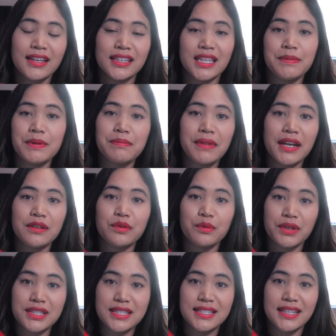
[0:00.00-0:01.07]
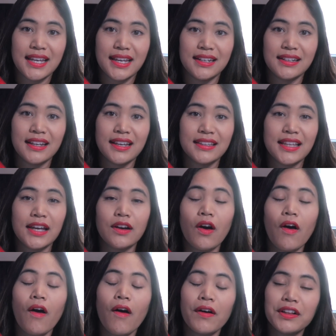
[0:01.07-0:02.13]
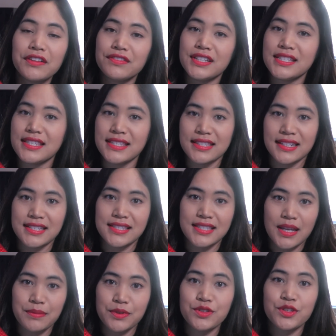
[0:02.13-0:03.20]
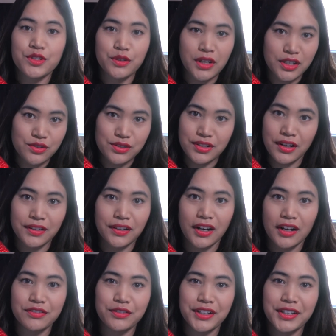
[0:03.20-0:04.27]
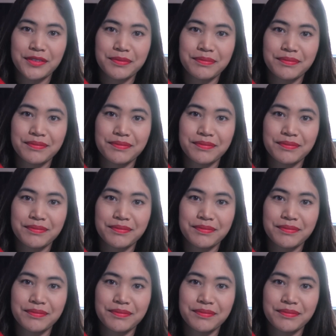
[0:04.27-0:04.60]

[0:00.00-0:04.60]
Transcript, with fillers: Keep in mind, once again, that all of this is in a sub two hundred dollar offering.